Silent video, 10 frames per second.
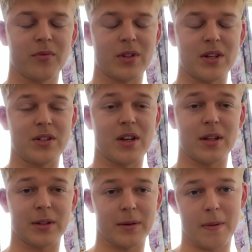And yeah,
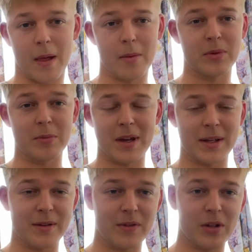I'll be
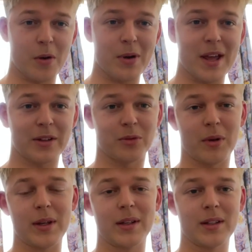making a video next
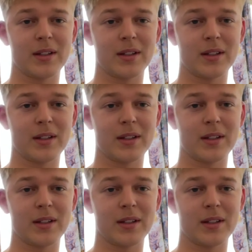week,